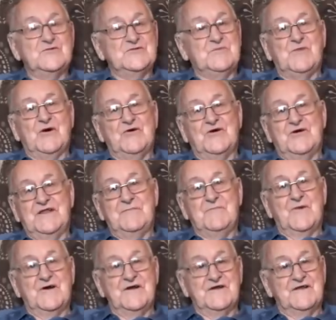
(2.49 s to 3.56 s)
was born in
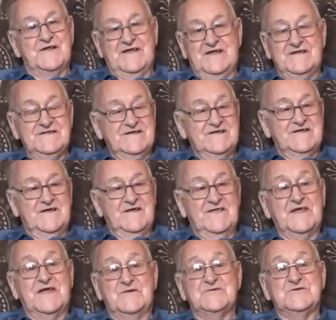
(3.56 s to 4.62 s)
Mark Lane, I
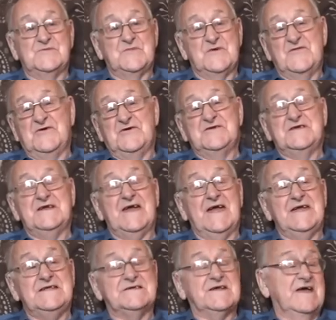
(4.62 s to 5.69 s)
think it was number 38.